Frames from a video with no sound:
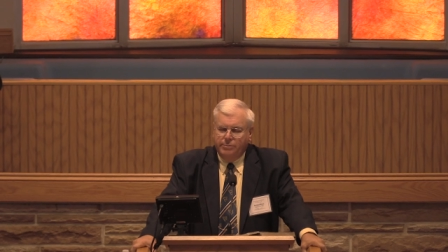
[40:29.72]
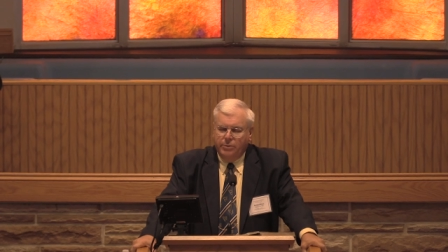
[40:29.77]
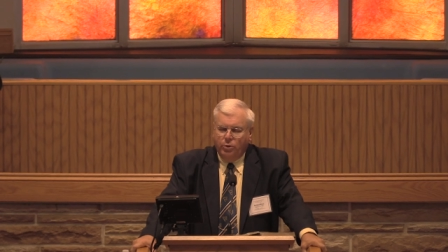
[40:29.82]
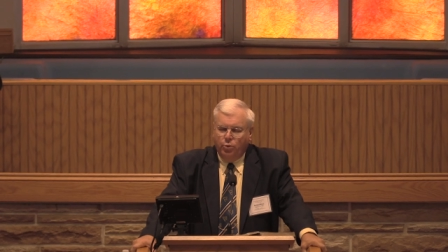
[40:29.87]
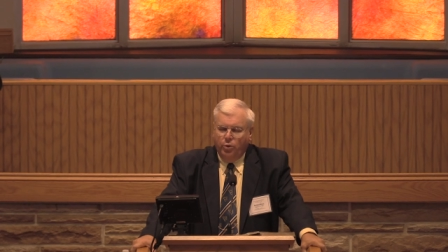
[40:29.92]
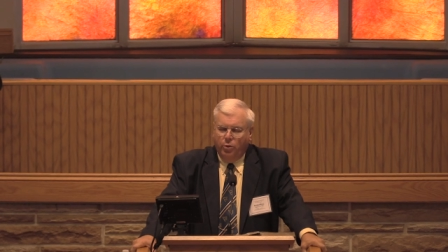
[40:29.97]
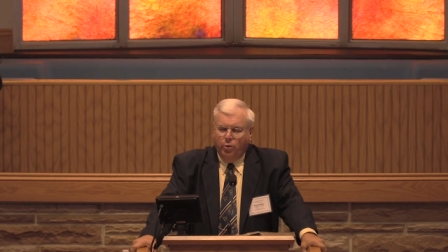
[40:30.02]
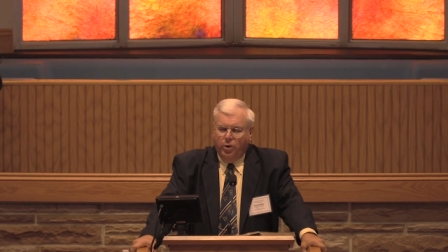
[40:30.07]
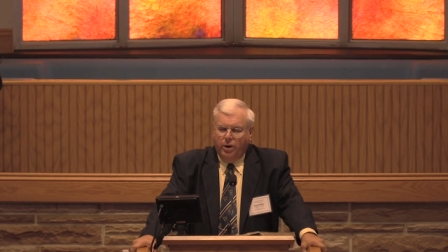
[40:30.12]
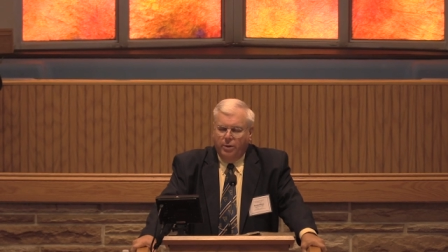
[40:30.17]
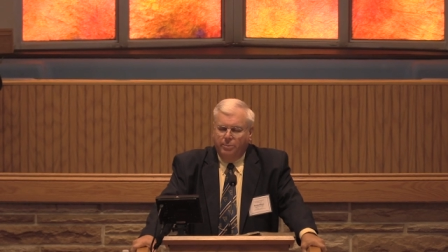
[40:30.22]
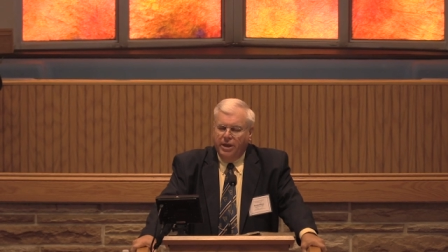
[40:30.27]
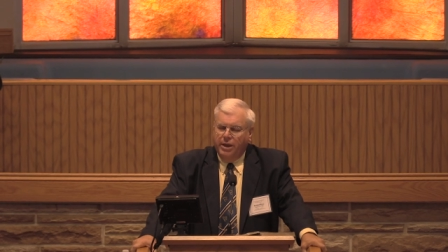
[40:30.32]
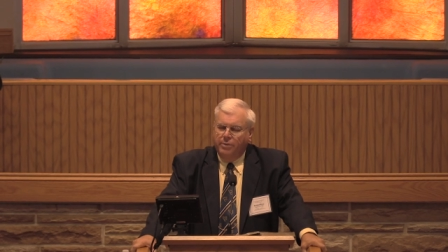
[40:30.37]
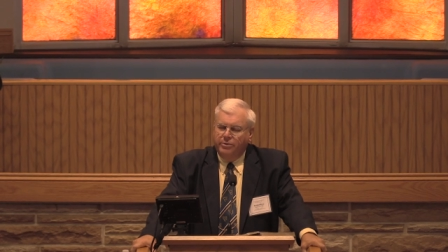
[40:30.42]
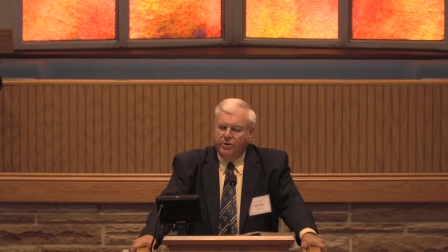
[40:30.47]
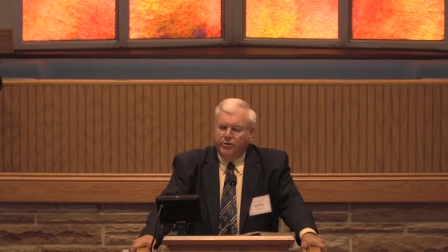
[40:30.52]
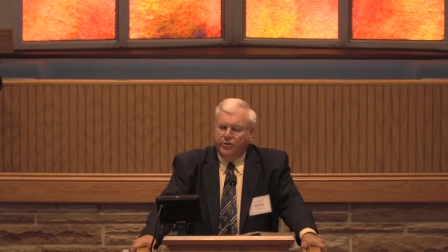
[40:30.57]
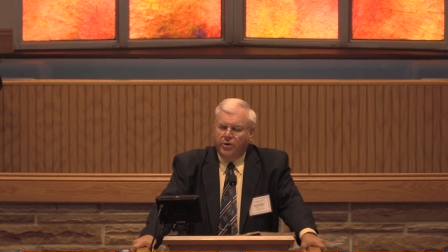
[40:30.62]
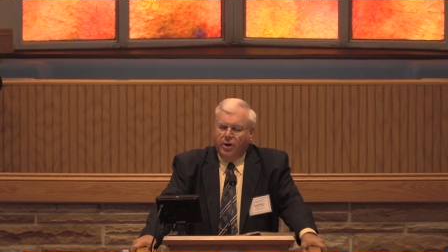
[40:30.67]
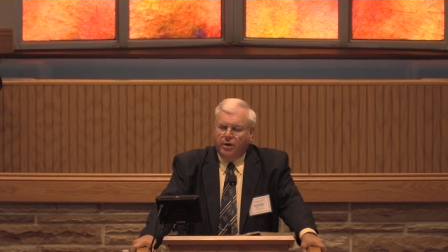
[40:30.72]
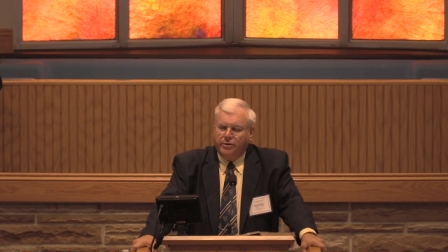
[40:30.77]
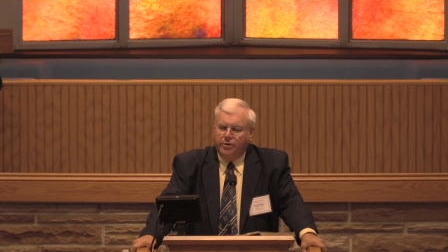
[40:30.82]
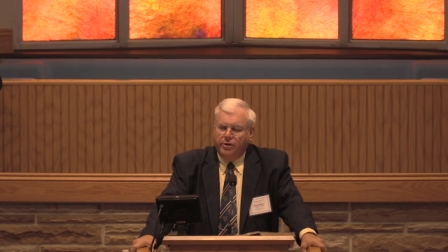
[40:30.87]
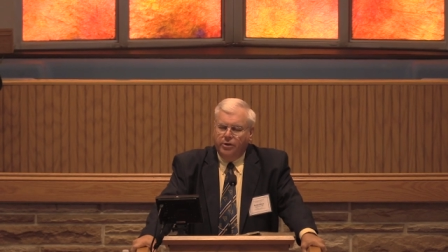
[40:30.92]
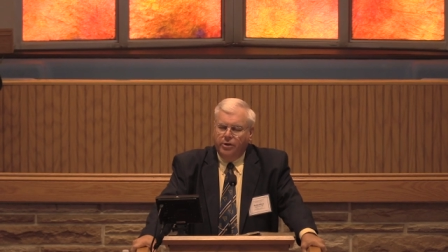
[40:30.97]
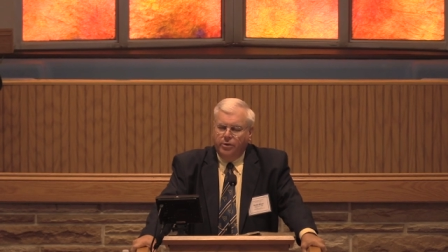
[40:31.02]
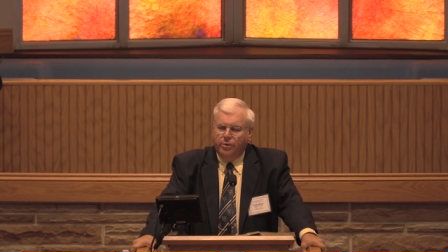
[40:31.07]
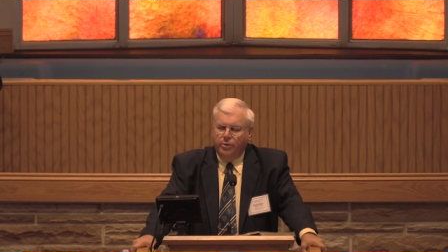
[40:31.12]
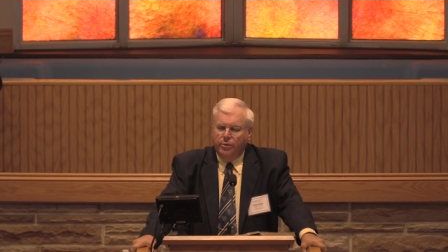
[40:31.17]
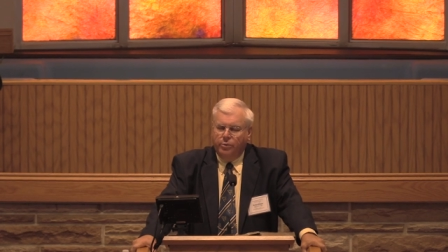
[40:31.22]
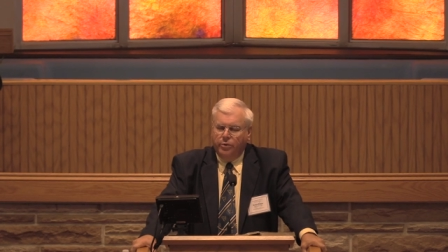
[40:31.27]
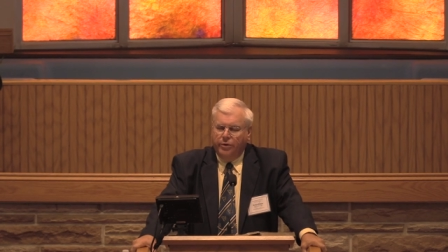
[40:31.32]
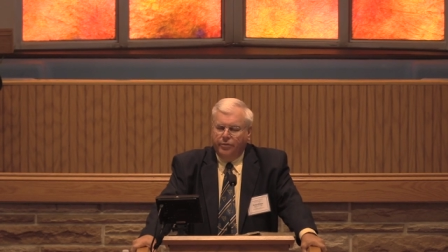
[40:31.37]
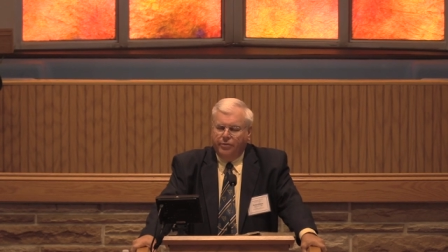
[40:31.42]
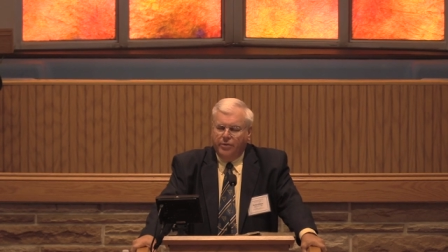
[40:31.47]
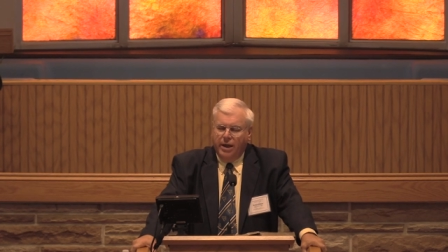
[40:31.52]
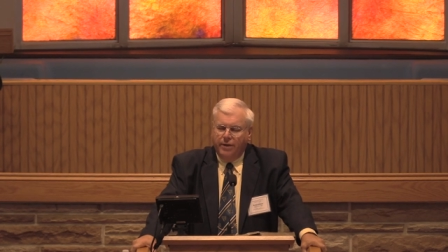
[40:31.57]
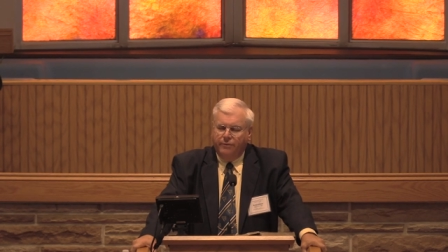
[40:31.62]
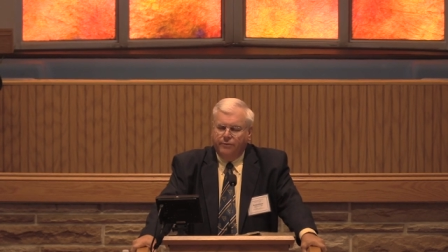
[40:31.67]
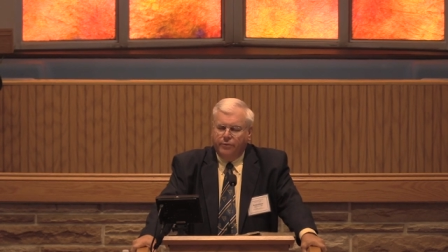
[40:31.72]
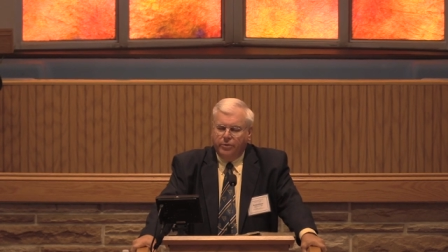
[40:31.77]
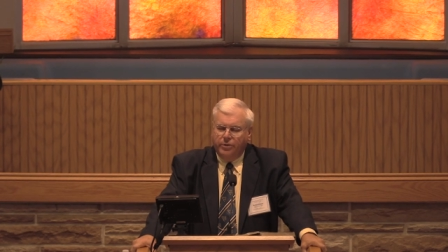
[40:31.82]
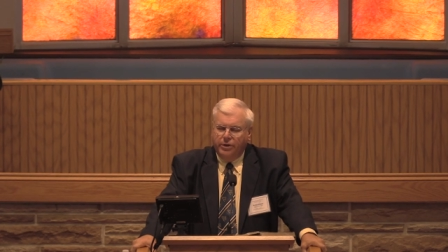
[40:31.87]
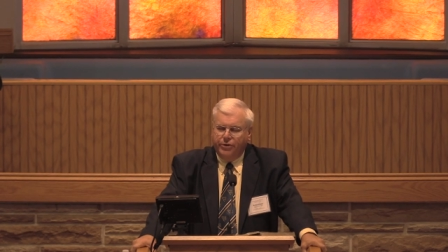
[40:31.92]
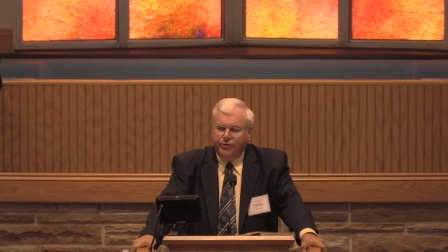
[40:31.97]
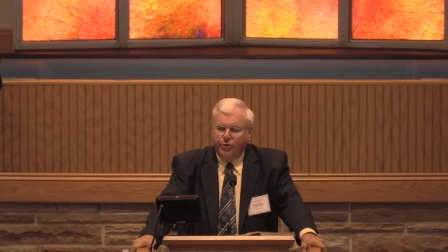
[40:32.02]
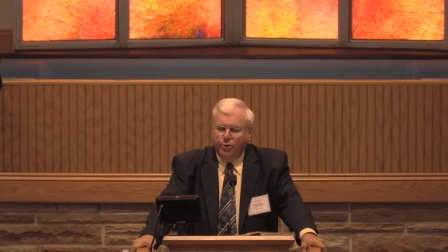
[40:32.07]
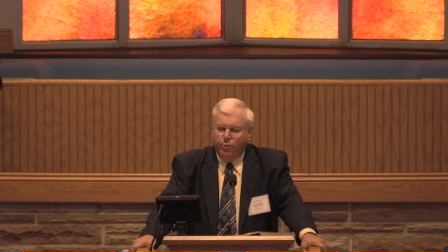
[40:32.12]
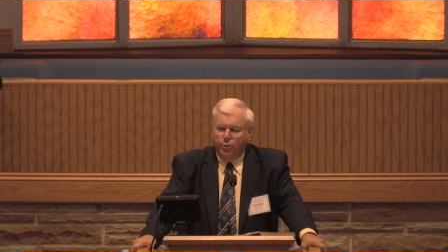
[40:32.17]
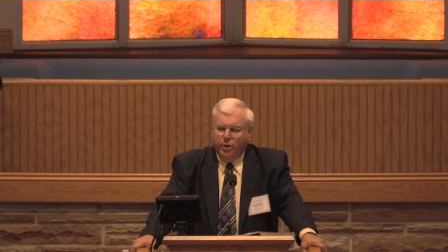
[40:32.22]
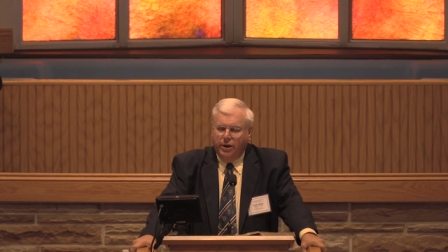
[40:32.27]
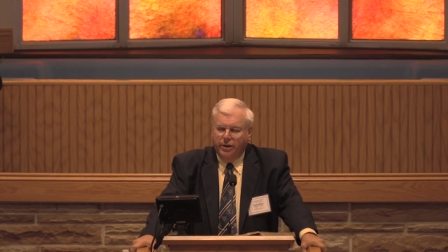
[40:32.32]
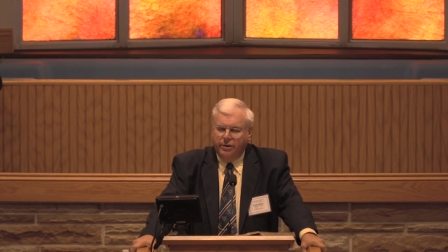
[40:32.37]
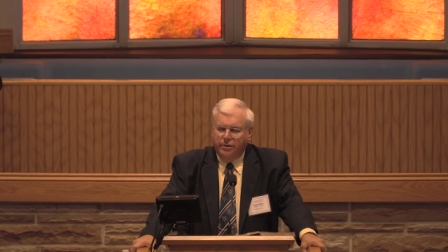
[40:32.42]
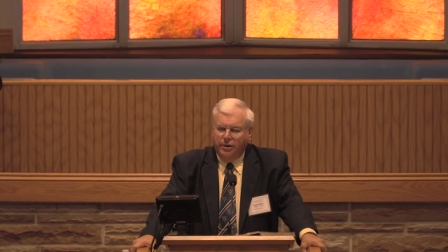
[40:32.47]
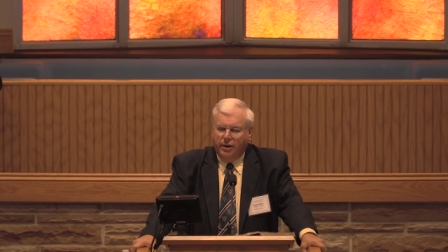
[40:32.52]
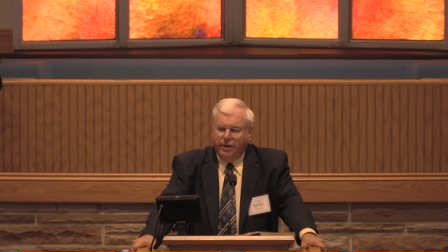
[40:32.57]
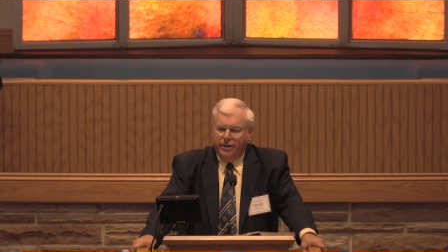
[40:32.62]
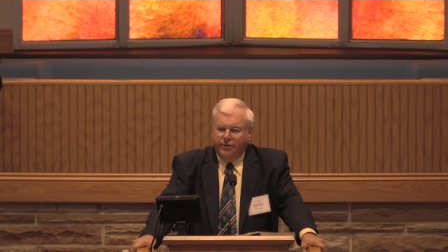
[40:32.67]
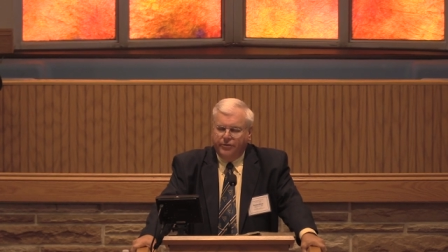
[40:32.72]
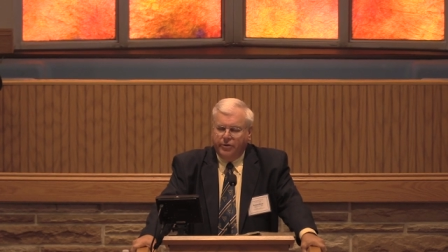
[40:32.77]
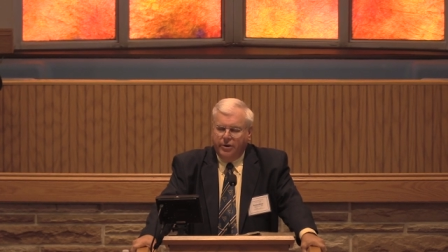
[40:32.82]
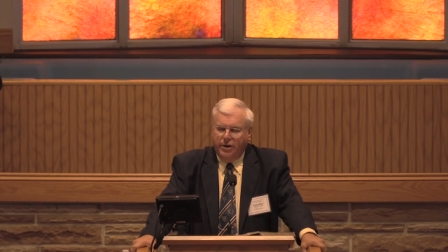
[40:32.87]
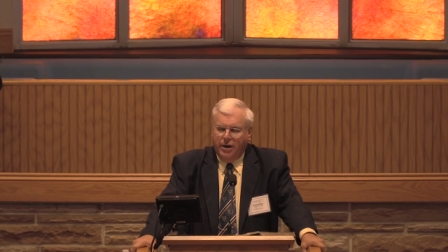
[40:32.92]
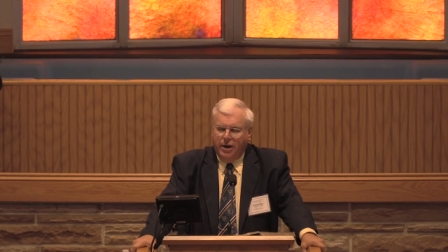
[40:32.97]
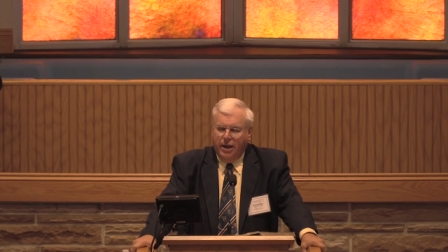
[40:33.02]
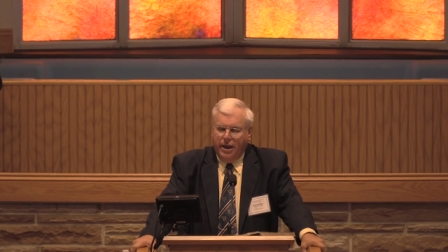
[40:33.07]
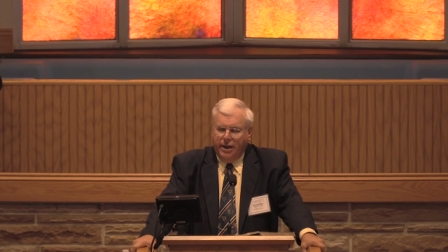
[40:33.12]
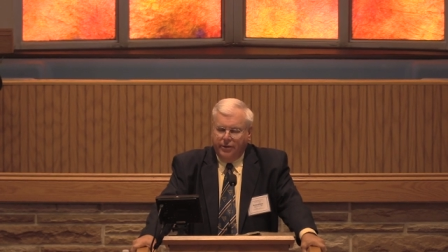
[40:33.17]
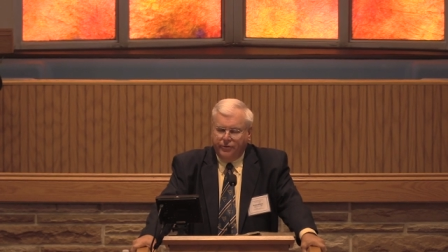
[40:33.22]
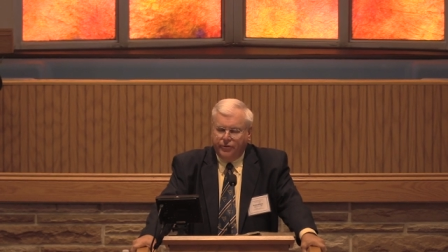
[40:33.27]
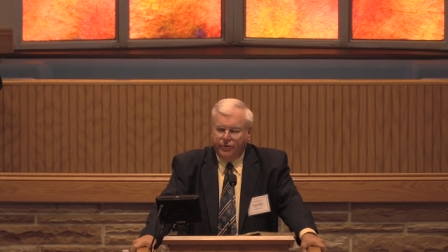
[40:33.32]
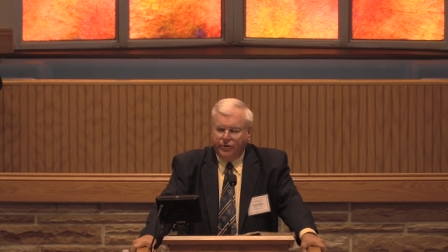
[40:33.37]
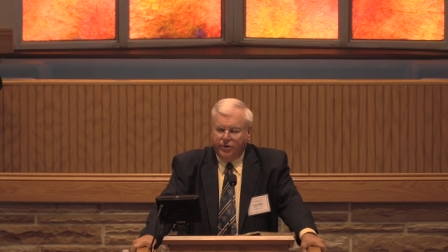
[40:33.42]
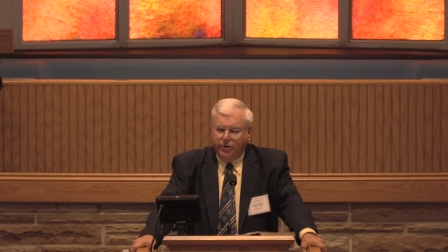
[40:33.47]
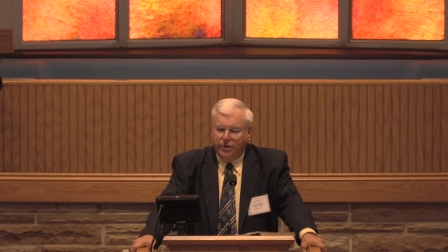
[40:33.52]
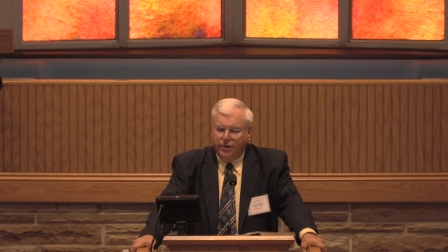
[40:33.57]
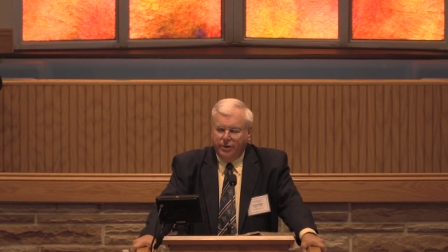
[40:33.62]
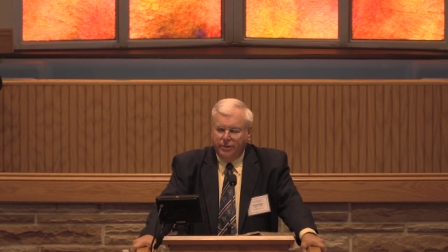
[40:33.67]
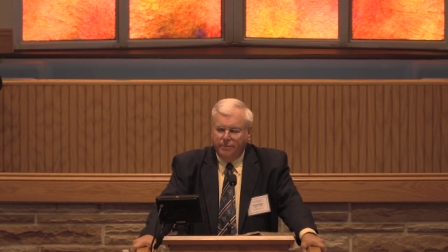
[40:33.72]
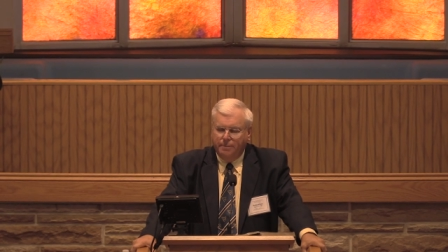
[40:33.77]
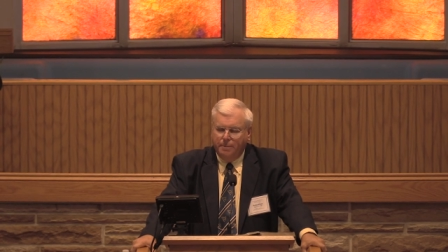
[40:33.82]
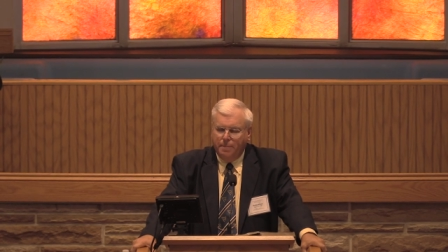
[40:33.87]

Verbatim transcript: we want to be able to talk to you, and we're thankful that you're willing to listen and answer.